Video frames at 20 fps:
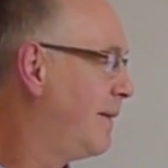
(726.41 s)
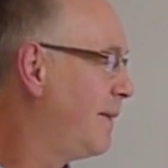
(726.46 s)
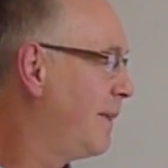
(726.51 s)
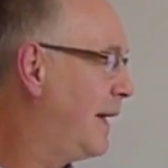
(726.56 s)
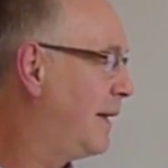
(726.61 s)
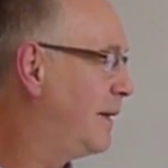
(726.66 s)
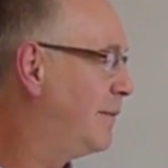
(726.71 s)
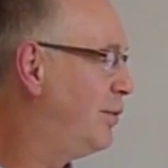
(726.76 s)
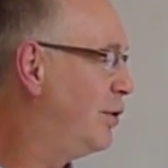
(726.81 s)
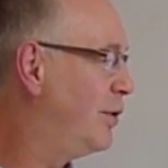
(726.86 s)

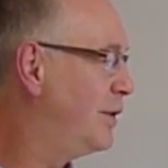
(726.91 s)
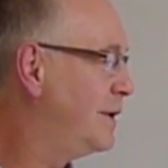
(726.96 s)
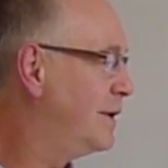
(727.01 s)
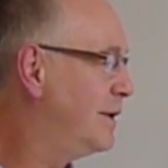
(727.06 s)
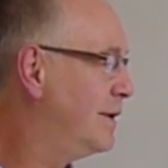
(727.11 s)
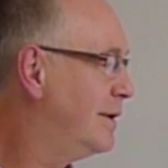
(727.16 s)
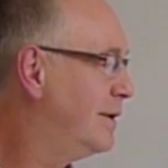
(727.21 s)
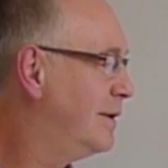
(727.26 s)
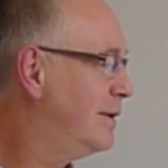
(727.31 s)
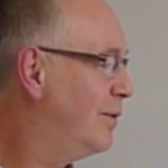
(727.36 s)
Now the point
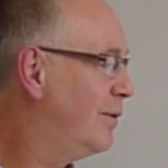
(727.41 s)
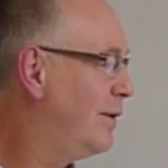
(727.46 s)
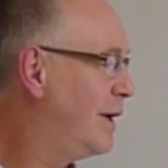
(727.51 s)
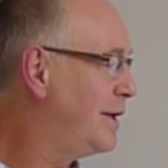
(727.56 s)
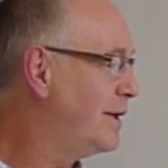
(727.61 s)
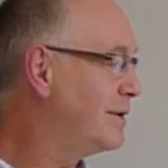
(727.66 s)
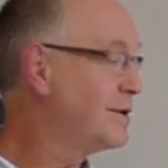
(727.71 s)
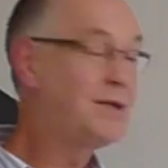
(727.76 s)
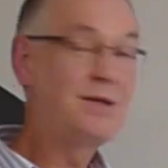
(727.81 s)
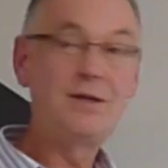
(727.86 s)
where
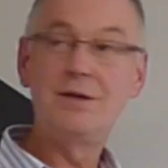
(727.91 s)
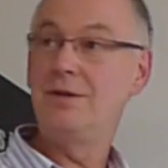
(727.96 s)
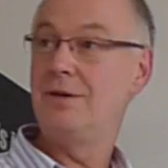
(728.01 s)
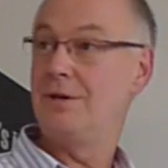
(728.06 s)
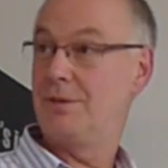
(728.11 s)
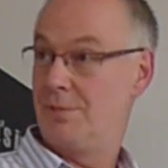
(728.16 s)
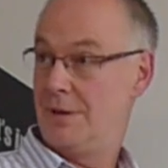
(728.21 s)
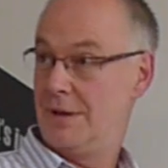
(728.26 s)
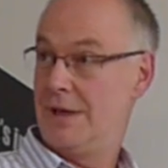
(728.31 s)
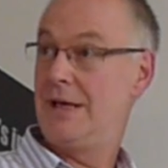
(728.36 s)
those two
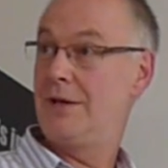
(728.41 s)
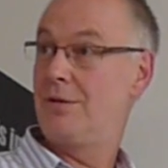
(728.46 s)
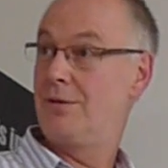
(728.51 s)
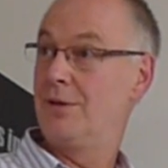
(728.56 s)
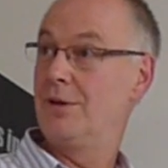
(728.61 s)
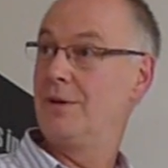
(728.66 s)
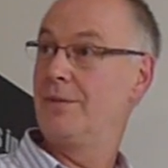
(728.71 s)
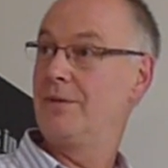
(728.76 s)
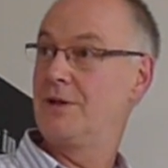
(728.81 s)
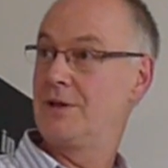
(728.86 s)
are
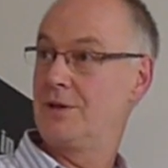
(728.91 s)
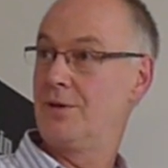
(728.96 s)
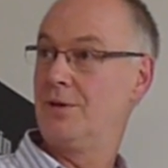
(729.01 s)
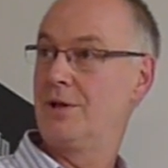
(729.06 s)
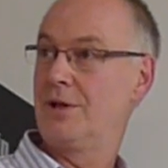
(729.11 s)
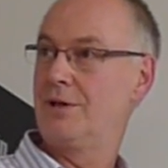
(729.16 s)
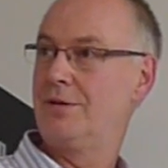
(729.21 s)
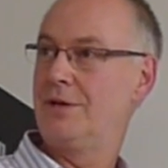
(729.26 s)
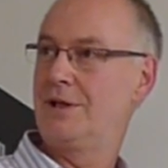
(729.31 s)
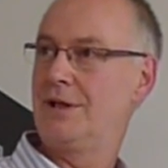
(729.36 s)
equal is called
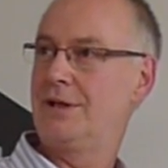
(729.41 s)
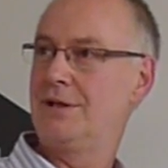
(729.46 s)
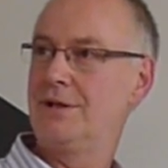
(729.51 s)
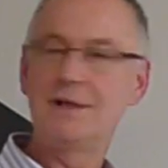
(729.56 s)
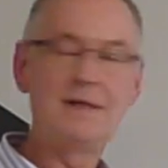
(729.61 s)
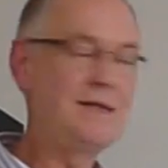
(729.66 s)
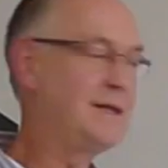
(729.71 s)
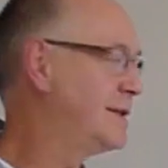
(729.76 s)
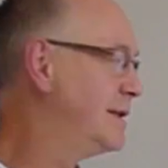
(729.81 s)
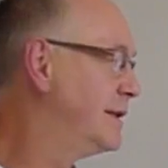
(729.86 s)
the critical
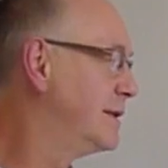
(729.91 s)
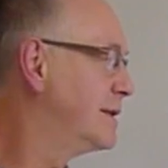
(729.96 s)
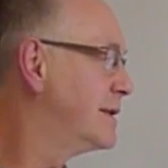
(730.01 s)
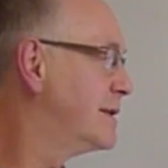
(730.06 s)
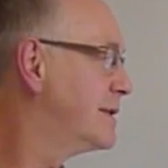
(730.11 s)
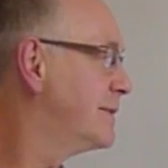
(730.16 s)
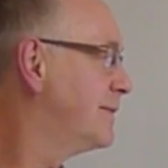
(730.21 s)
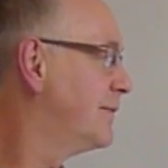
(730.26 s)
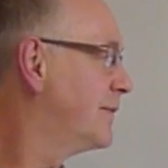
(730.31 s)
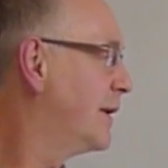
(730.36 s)

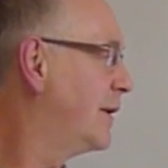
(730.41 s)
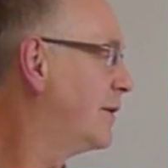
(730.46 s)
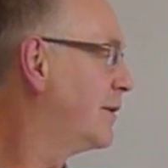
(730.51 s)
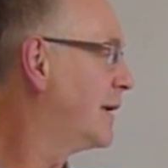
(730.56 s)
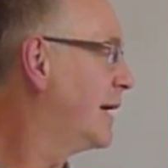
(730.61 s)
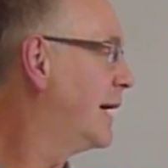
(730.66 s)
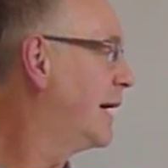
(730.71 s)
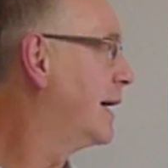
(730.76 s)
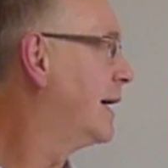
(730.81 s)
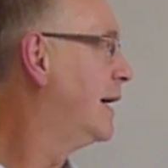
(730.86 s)
distance.
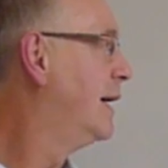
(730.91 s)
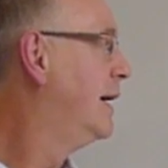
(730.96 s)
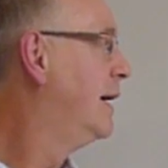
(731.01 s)
Okay?